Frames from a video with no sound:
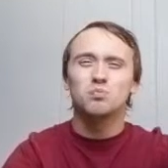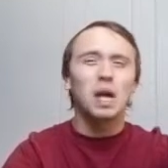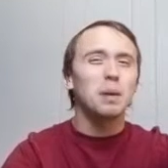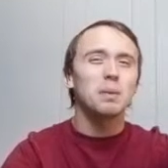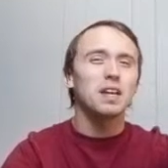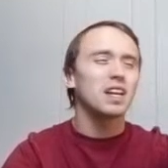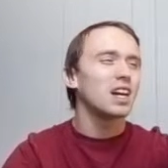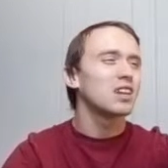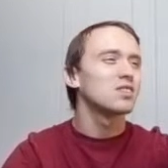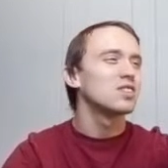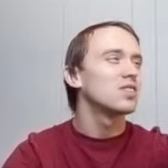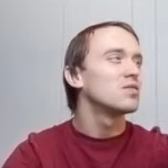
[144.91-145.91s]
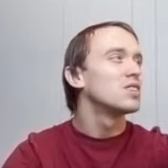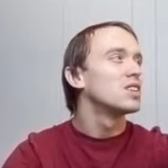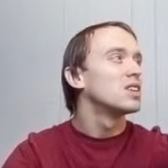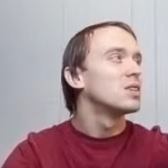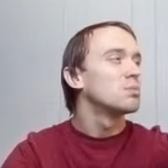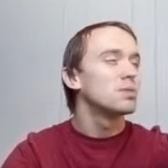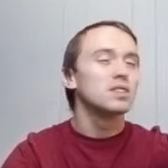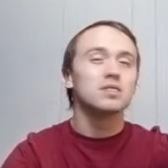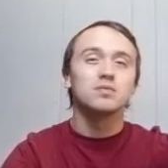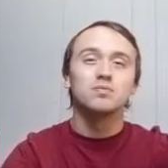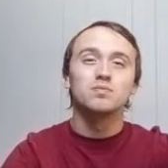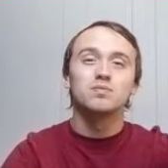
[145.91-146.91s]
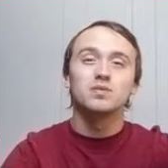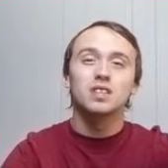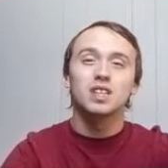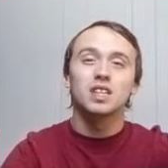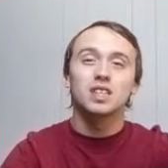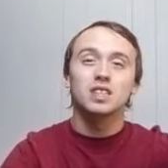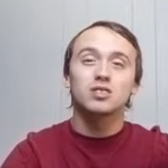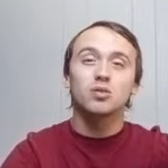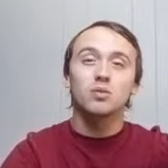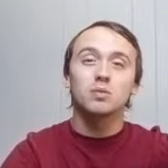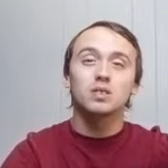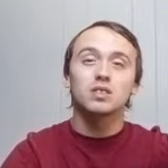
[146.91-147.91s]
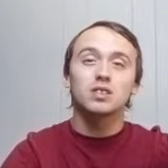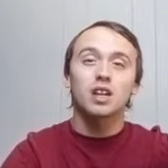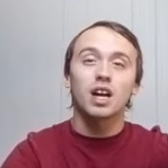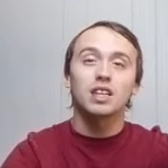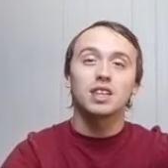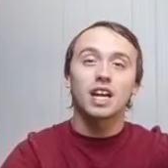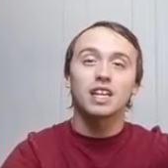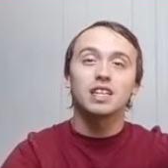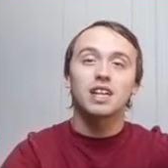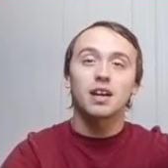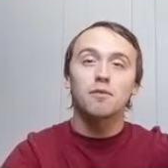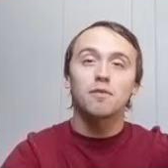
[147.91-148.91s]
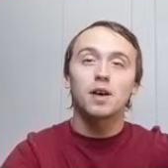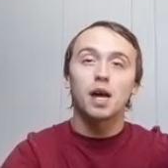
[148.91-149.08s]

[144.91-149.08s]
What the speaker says: Maybe, I don't know. But it's going to be a 99th